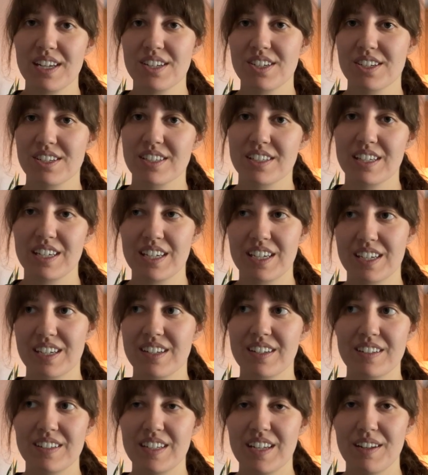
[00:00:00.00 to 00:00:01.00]
just
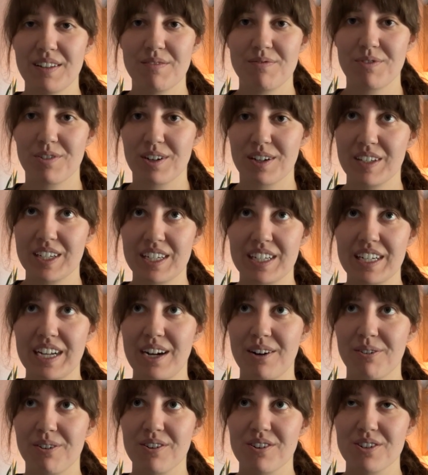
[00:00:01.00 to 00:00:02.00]
like knit for like an
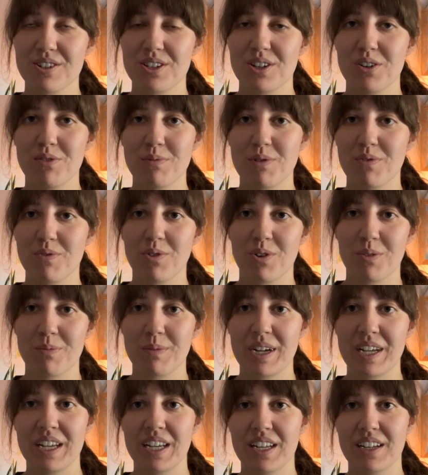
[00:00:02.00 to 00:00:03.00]
hour or so before
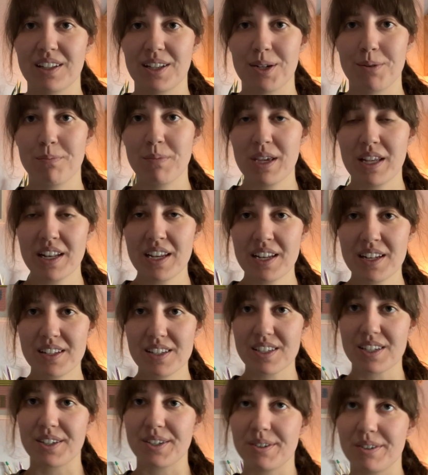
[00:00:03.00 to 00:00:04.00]
my club meeting,
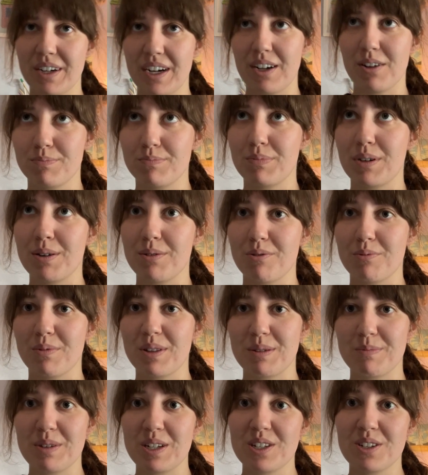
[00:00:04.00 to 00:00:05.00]
so I'll
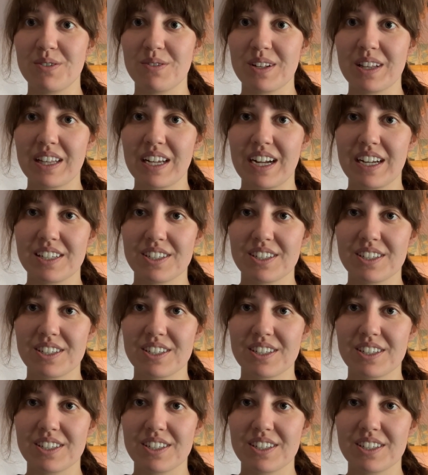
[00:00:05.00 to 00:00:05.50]
probably be doing that